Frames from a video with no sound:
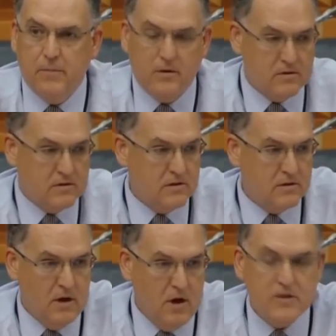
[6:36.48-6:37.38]
because
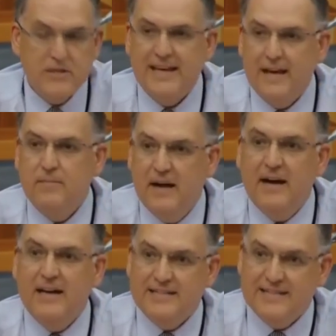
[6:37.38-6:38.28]
OCM
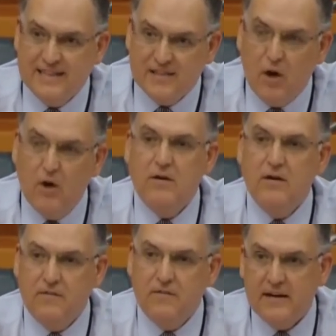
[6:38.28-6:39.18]
now has its
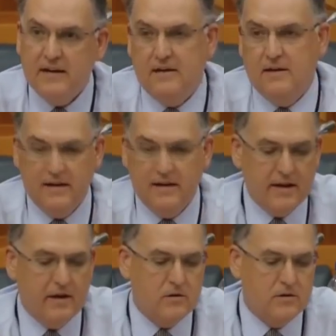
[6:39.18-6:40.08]
own funding and
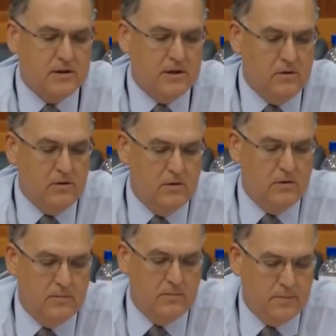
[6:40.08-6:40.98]
it can continue.
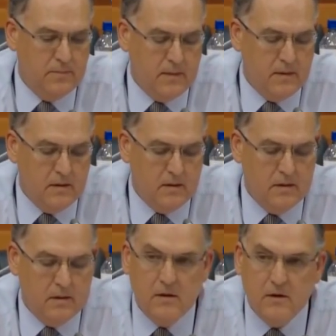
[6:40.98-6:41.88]

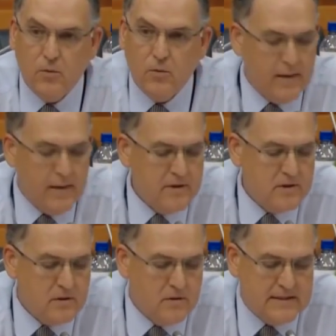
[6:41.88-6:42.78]
So what
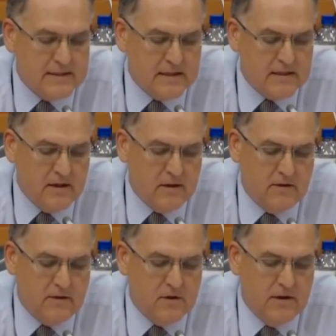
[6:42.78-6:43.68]
happens on the 16th
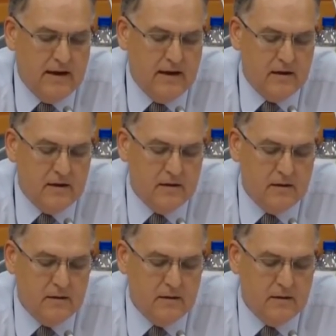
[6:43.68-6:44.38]
of July?